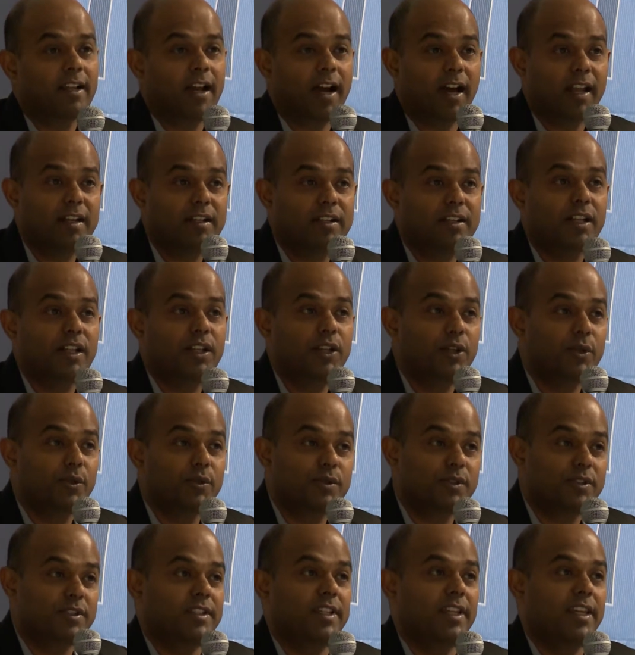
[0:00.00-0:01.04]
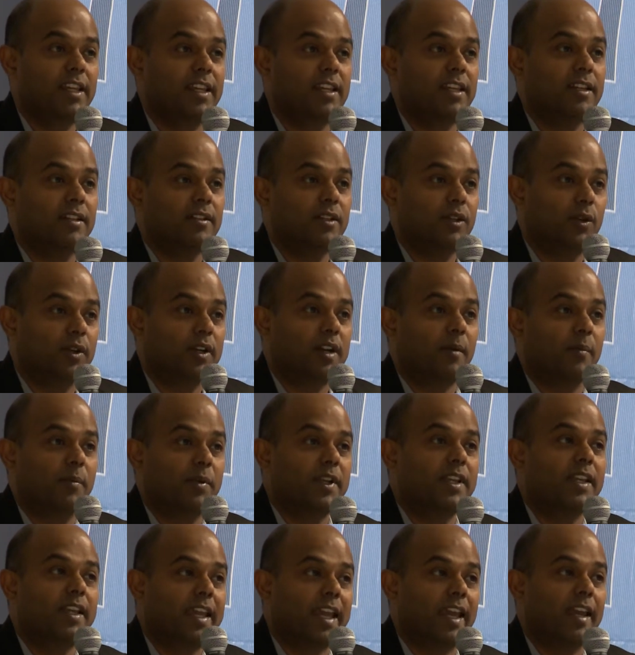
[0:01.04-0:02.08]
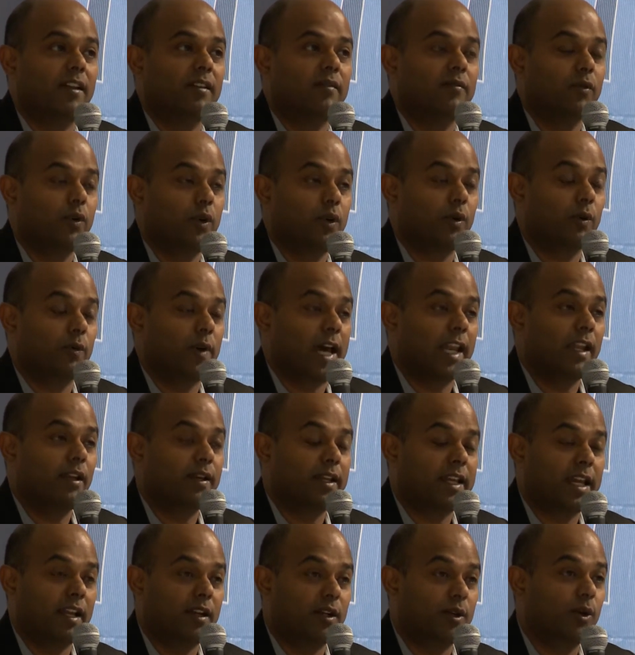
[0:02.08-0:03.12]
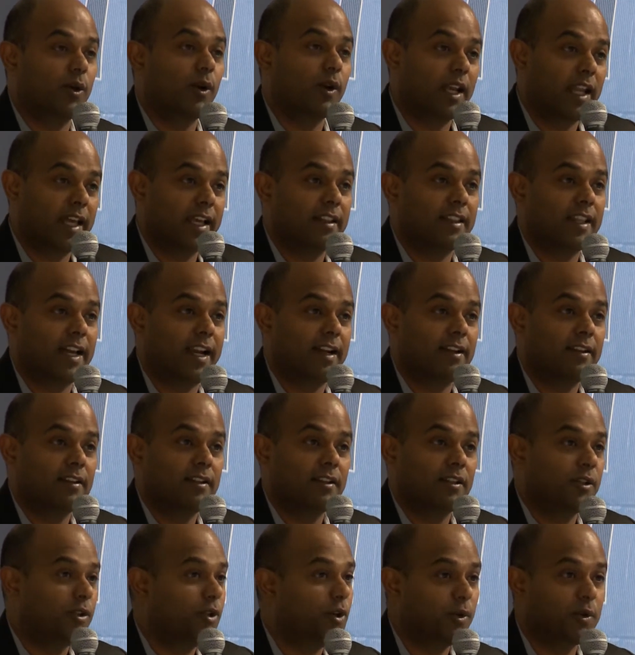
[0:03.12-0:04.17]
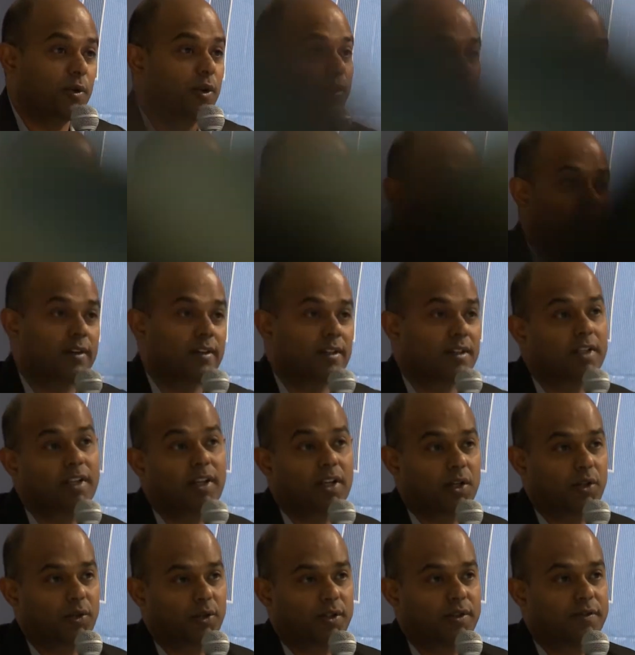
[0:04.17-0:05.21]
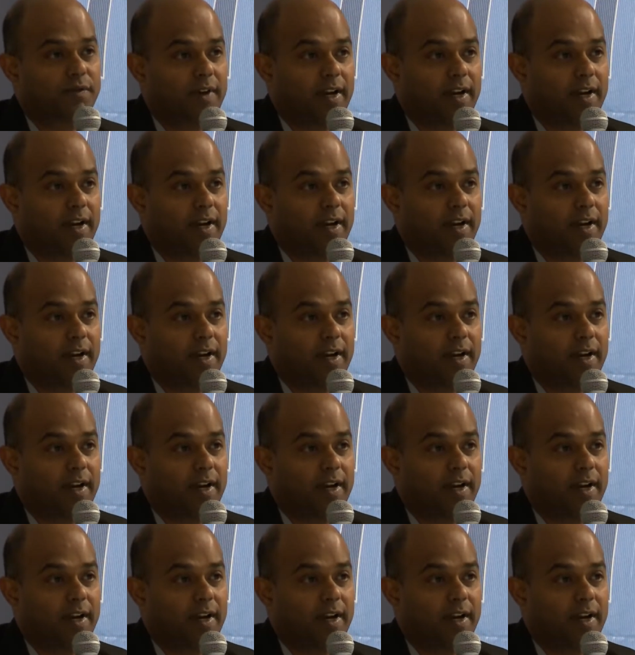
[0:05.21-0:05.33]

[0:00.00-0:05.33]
Until you see your company can, your value can grow like that, don't go for growth